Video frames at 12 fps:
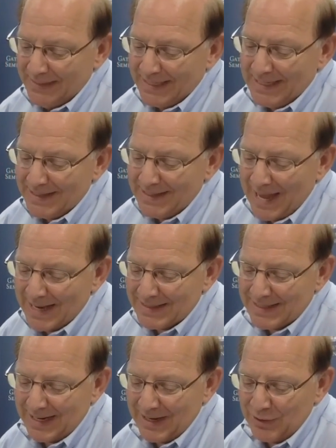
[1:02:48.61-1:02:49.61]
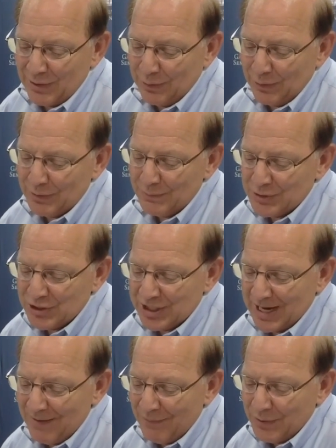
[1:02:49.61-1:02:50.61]
In that day, the Lord will
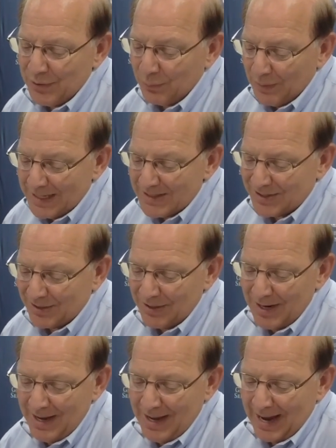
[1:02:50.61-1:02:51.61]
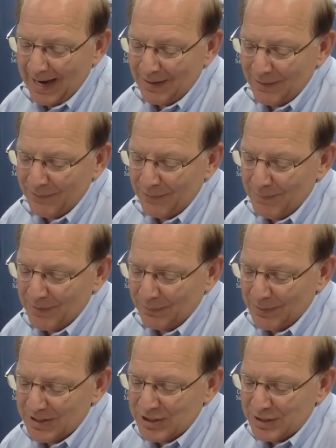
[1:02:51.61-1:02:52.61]
shave with a razor hired from the
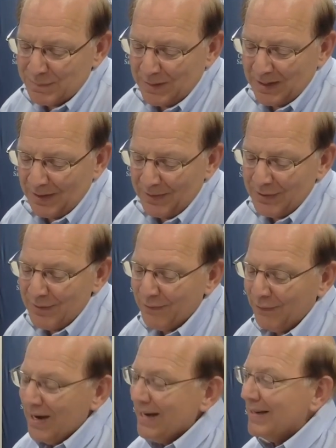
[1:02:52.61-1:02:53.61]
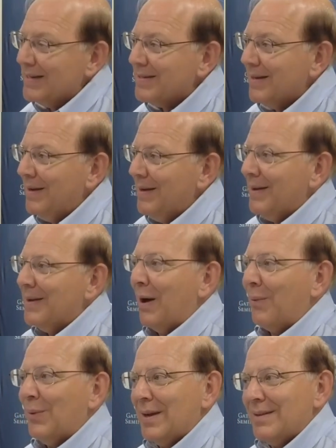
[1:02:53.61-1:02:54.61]
regions beyond the Euphrates. Now,
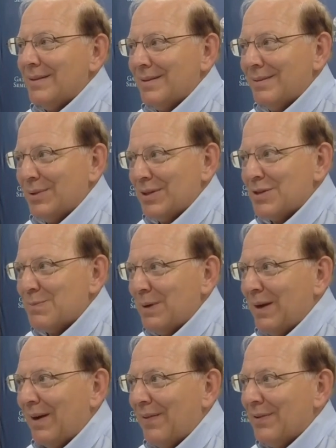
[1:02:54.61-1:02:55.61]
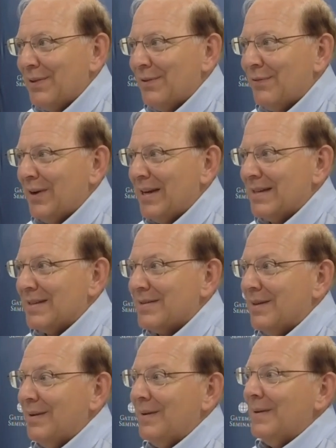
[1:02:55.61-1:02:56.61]
what what is beyond the Euphrates?
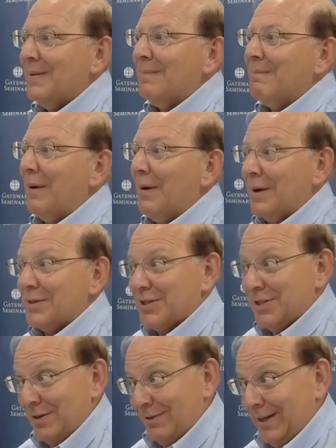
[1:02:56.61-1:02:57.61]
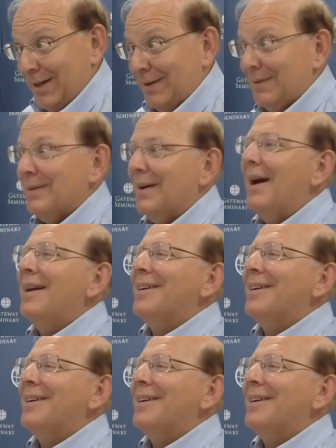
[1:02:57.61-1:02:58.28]
Assyria. Yeah.